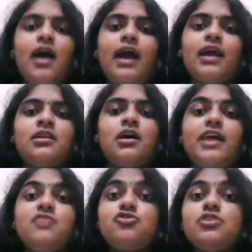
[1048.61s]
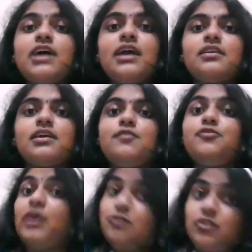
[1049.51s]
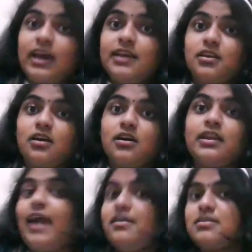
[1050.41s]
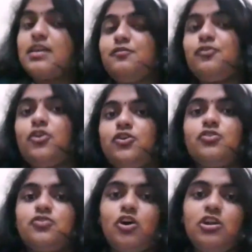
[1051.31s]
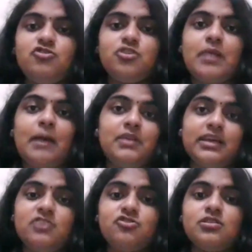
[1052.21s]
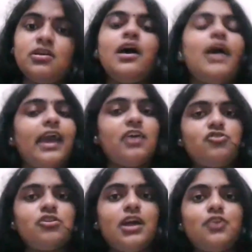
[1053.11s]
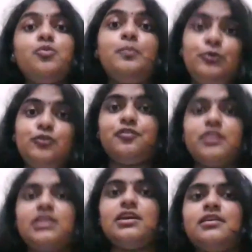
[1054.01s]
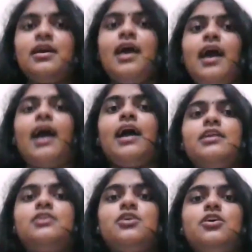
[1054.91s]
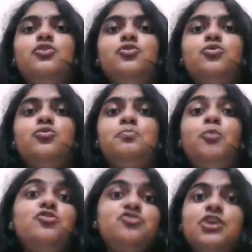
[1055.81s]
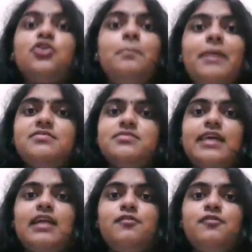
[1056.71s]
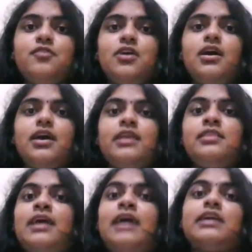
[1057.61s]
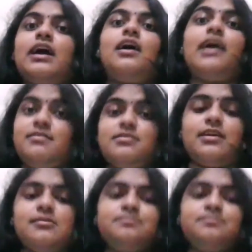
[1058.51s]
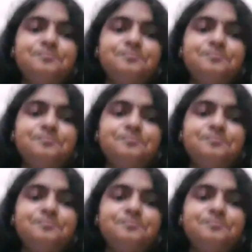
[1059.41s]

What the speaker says: And ensure that if you have to write an essay for your scholarship application, ensure that you proofread it and you portray your best self in that essay.